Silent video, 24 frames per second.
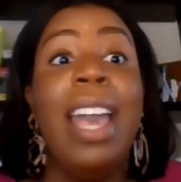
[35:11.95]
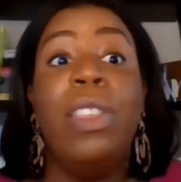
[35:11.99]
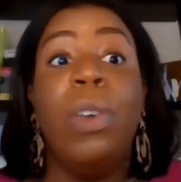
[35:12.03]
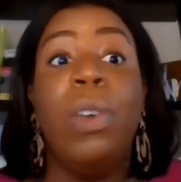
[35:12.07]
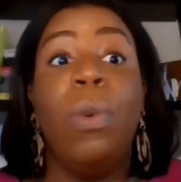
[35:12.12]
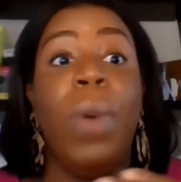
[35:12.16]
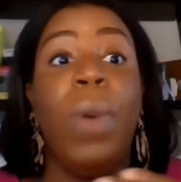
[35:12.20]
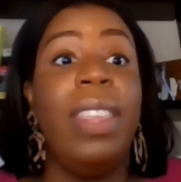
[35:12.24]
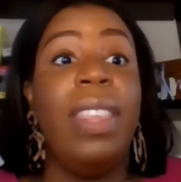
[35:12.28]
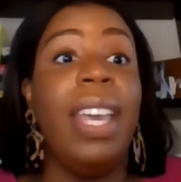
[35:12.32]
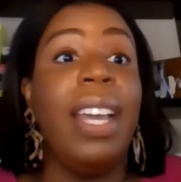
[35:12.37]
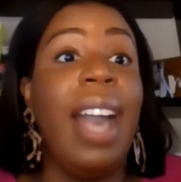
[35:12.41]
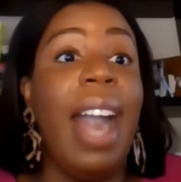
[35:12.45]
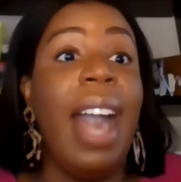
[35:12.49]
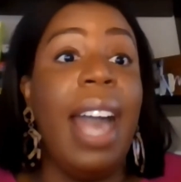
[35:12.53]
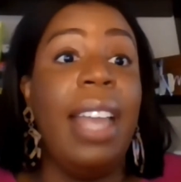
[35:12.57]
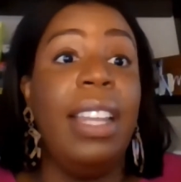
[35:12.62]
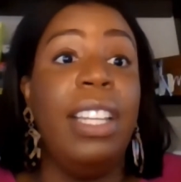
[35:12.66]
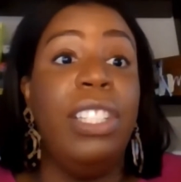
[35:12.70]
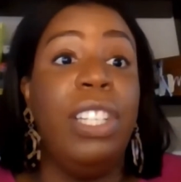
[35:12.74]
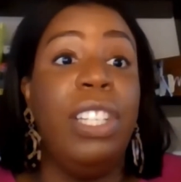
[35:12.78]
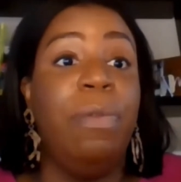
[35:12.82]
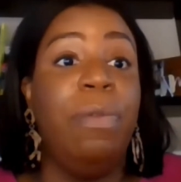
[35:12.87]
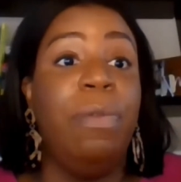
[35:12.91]
the way that
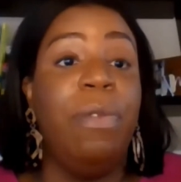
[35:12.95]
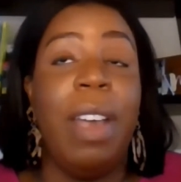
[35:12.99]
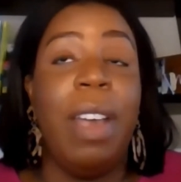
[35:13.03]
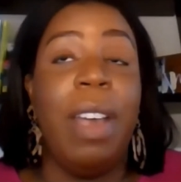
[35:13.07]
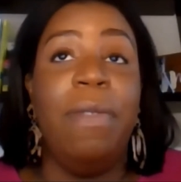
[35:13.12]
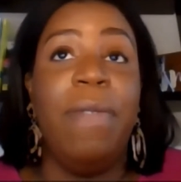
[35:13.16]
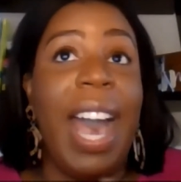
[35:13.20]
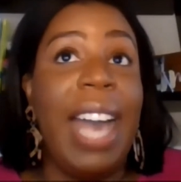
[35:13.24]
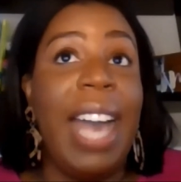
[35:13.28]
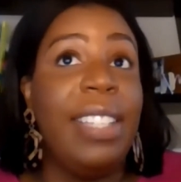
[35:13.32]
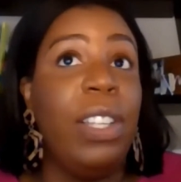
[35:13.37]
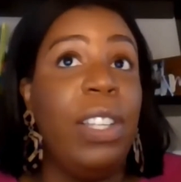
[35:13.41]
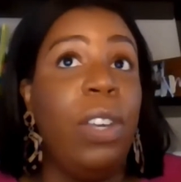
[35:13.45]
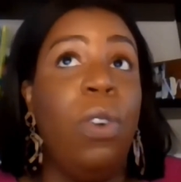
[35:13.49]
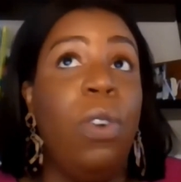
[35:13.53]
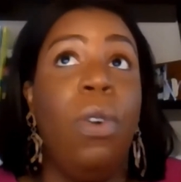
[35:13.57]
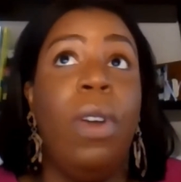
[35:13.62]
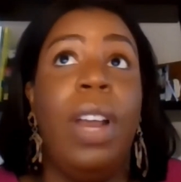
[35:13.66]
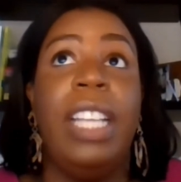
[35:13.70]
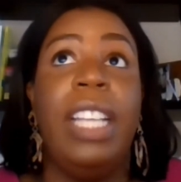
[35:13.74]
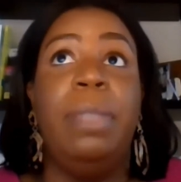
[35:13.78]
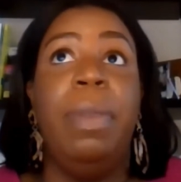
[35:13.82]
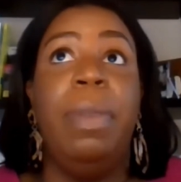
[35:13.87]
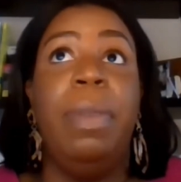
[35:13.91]
College Advising
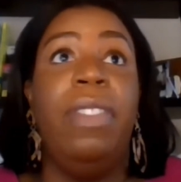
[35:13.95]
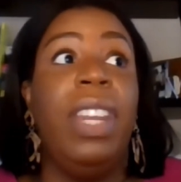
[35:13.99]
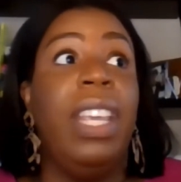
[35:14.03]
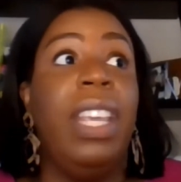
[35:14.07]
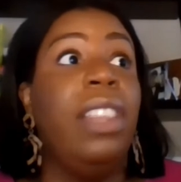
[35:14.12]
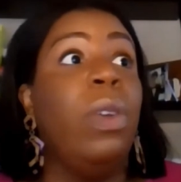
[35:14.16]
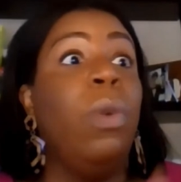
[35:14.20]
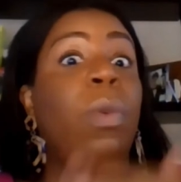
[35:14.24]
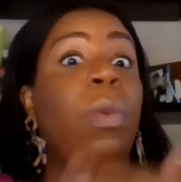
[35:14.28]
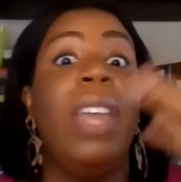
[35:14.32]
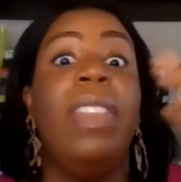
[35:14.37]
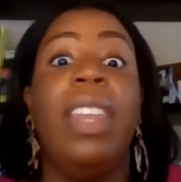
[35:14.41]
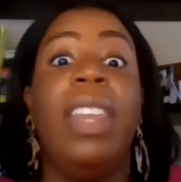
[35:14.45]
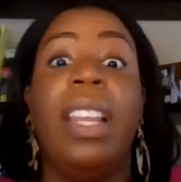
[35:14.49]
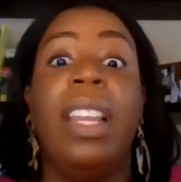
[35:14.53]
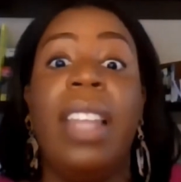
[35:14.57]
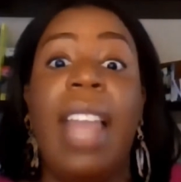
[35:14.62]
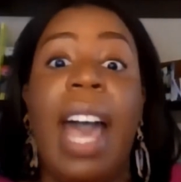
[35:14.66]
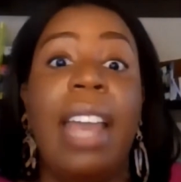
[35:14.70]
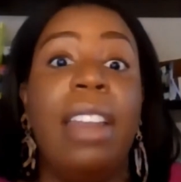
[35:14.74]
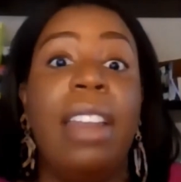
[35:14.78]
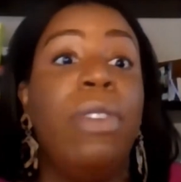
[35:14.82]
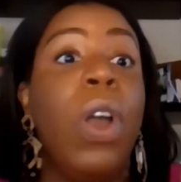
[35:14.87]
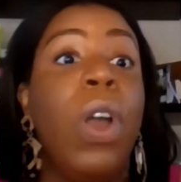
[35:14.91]
Corps has pivoted, the way that a
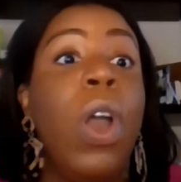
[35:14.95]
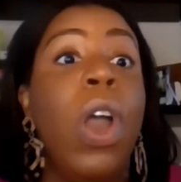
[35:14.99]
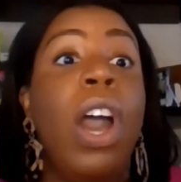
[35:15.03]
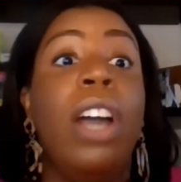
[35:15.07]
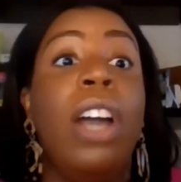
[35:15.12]
lot of